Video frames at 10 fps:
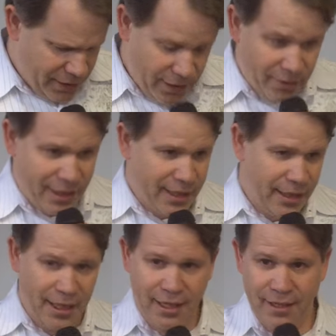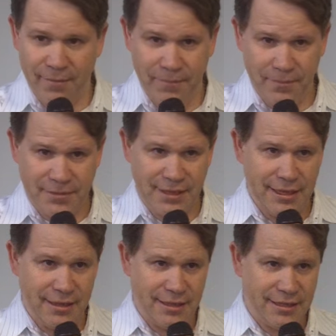You know,
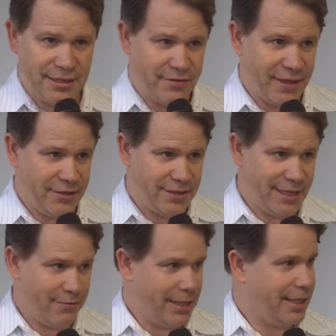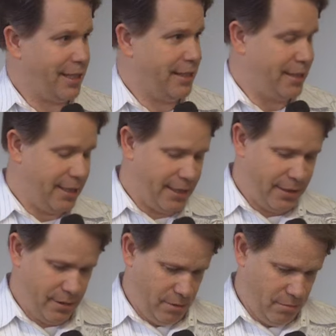today, this is Veterans Day weekend,
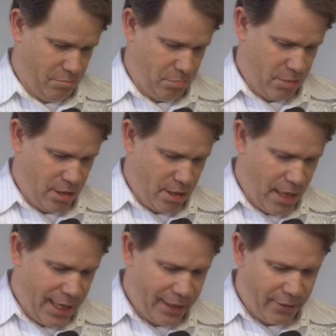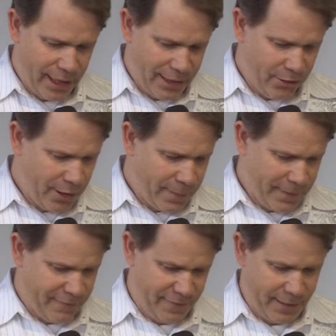and I know I grew
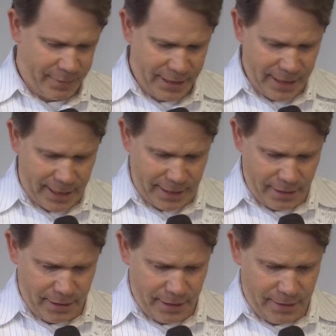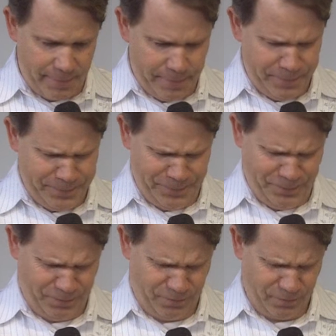up in a family that
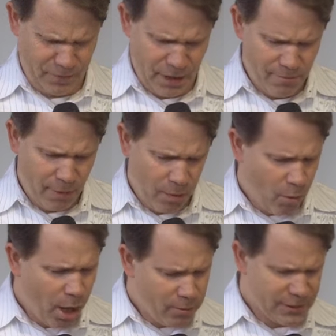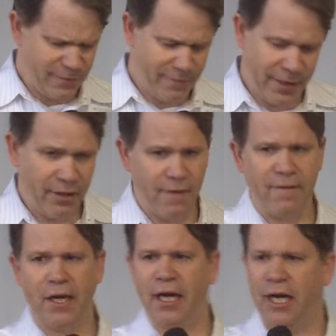my mom was
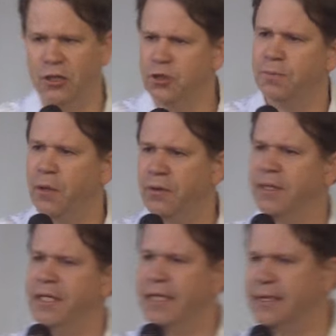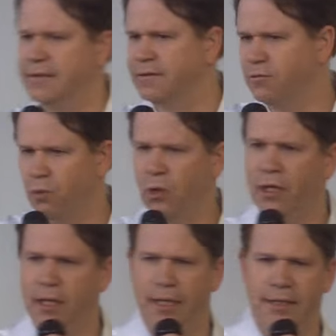very, very outspoken against
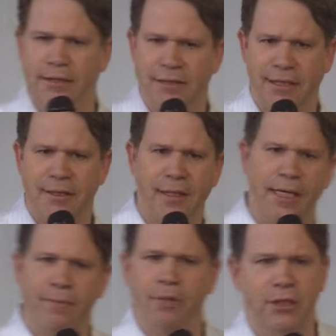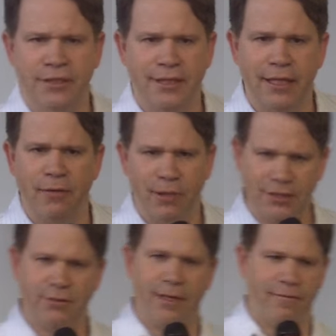war and didn't like military
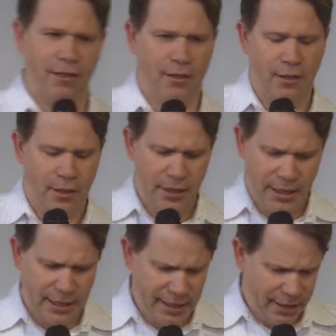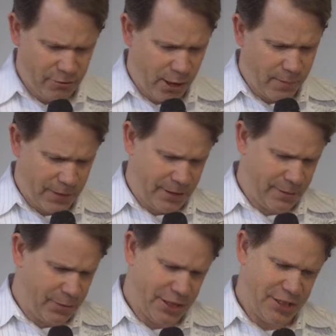whatsoever. And I didn't grow up with
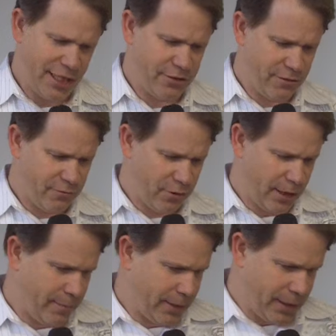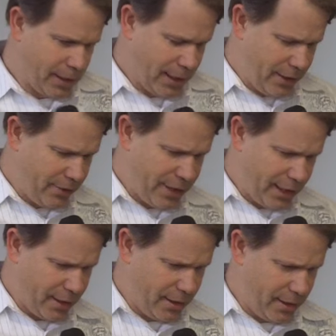an appreciation for it, but I know
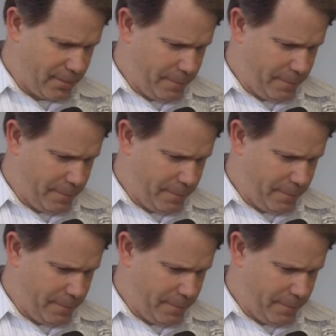that